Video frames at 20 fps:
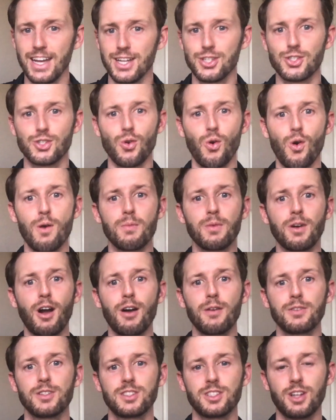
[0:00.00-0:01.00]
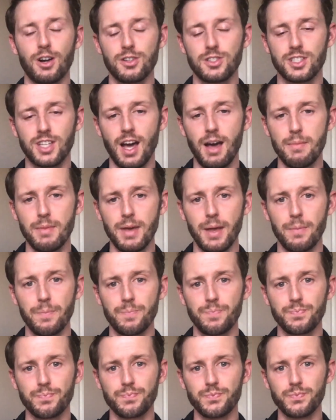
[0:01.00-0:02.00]
storm curve starts coming.
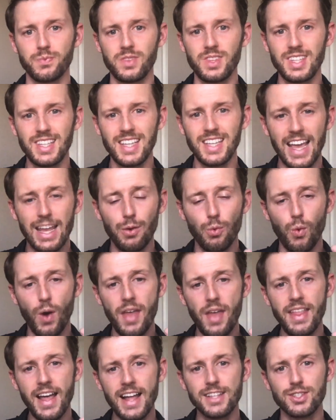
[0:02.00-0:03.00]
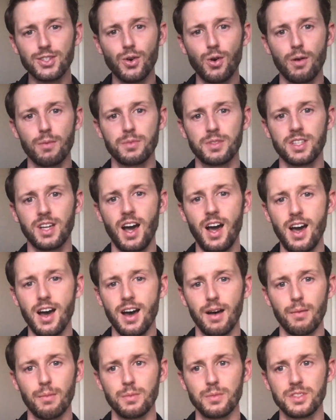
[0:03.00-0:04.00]
And when that storm
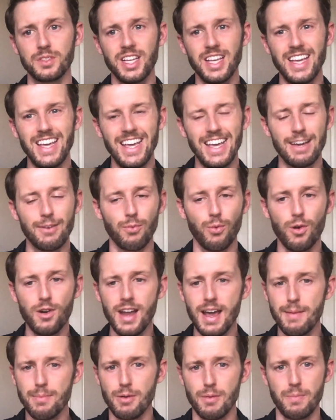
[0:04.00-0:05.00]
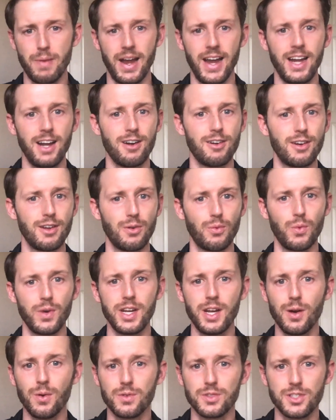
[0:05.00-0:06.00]
comes, if we're not prepared and we
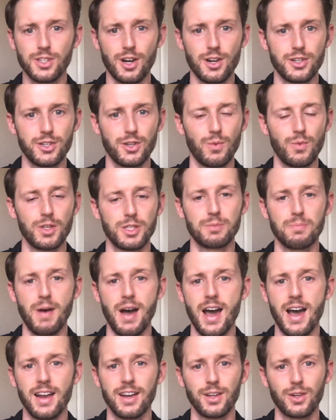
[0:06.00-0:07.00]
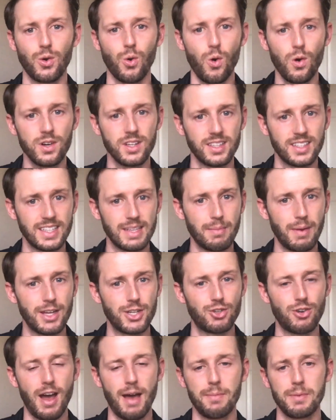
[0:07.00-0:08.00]
don't start to respond accordingly by
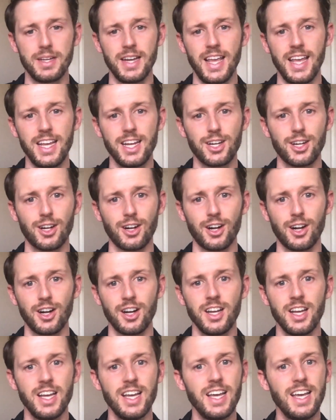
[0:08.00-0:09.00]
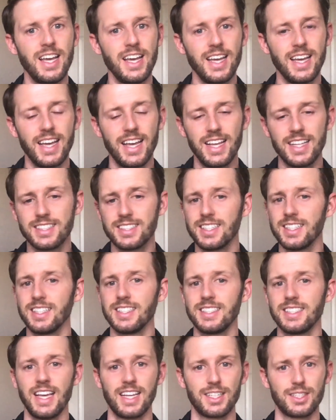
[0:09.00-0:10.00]
dropping anchor, it's going to
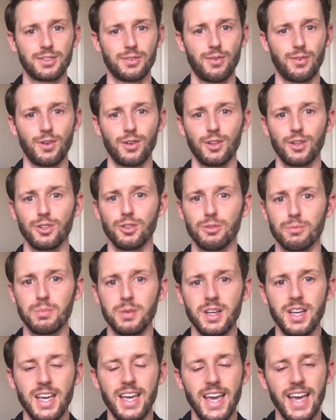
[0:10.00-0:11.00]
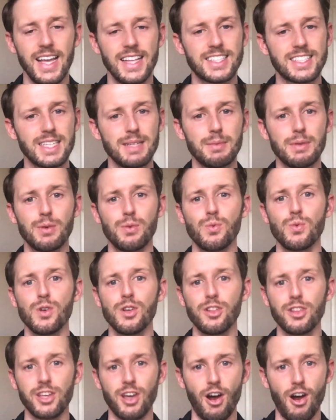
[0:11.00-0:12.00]
take us for a loop. It's going to be
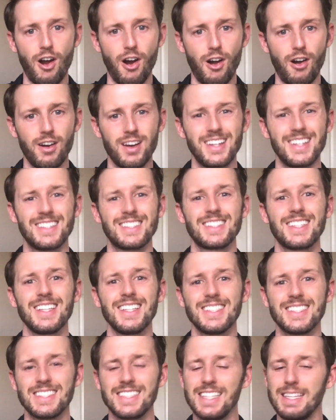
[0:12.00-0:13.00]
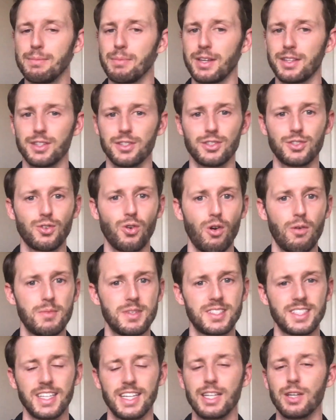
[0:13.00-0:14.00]
really hard and it's going to seem like the storm is
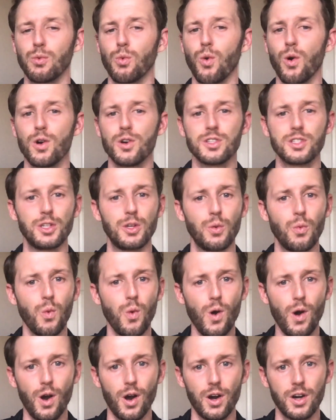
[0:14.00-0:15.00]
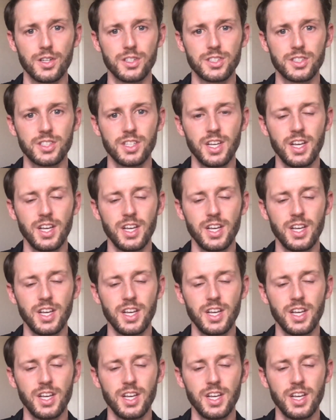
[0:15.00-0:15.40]
getting worse and worse.